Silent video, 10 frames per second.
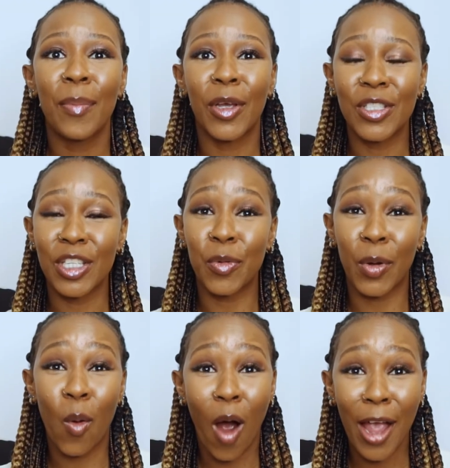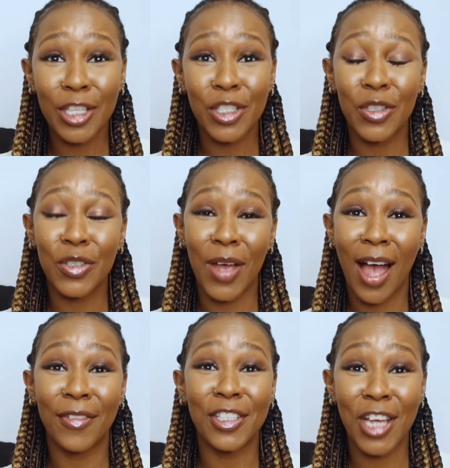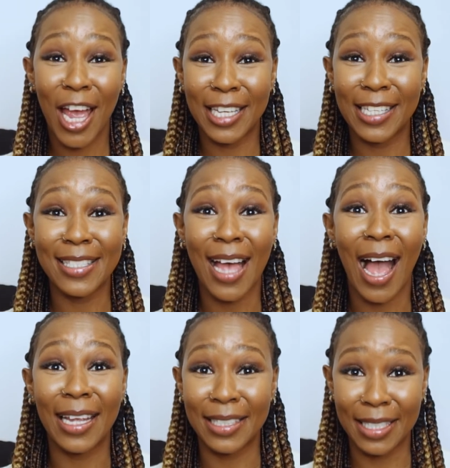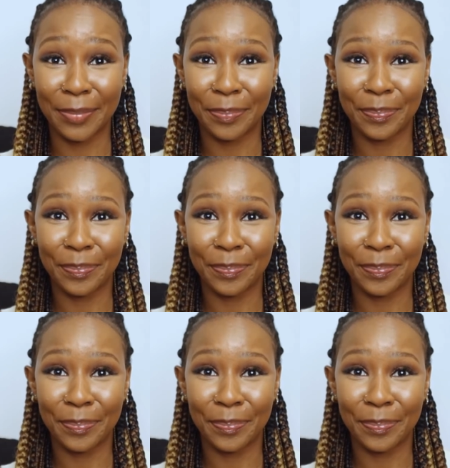because it requires you to have a Chinese ID.